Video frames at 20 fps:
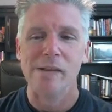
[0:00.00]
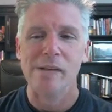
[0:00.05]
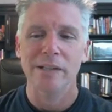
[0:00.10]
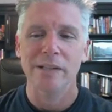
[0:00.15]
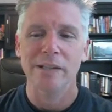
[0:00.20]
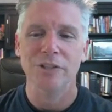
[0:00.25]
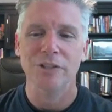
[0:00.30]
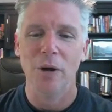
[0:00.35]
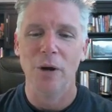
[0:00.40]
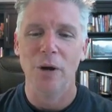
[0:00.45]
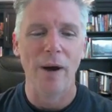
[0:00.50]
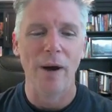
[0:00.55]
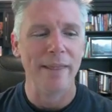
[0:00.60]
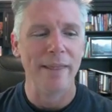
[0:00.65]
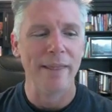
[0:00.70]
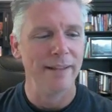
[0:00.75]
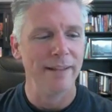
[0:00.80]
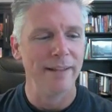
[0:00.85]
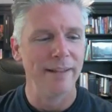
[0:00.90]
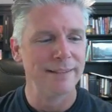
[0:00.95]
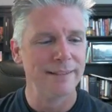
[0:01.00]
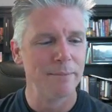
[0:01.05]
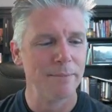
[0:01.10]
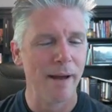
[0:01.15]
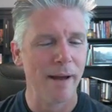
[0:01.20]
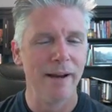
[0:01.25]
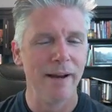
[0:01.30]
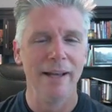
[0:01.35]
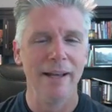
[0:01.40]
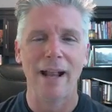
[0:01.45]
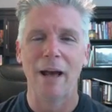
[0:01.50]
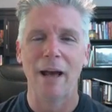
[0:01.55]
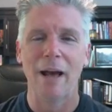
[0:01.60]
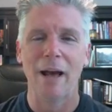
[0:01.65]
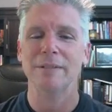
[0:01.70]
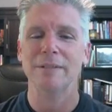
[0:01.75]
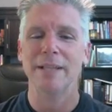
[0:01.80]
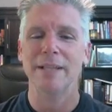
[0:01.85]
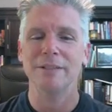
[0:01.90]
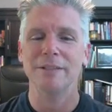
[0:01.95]
So I think that's about it. I
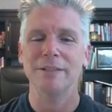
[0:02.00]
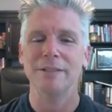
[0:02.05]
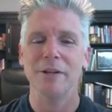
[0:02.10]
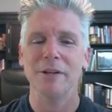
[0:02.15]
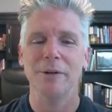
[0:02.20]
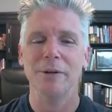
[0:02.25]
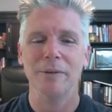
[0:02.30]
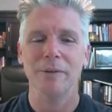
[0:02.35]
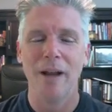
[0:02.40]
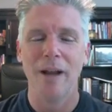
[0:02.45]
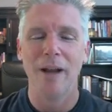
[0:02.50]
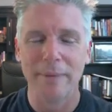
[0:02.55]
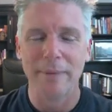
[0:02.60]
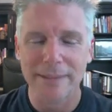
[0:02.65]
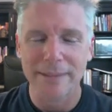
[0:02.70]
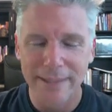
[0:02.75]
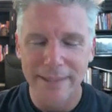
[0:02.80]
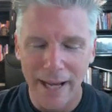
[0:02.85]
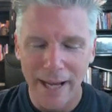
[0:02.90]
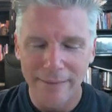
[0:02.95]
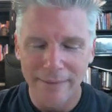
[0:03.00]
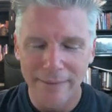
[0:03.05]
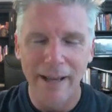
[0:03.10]
will say to you, namaste.